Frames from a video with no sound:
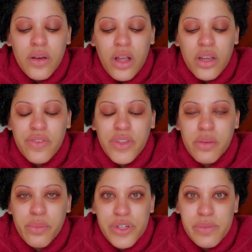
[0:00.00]
I'll give you
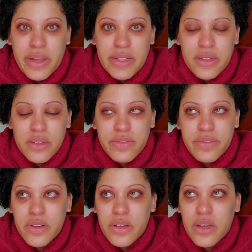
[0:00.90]
some perspective.
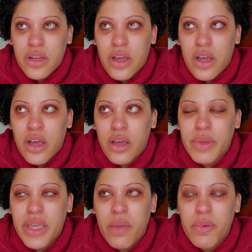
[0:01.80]
I
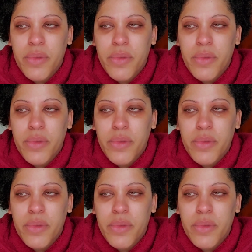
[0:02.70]
became a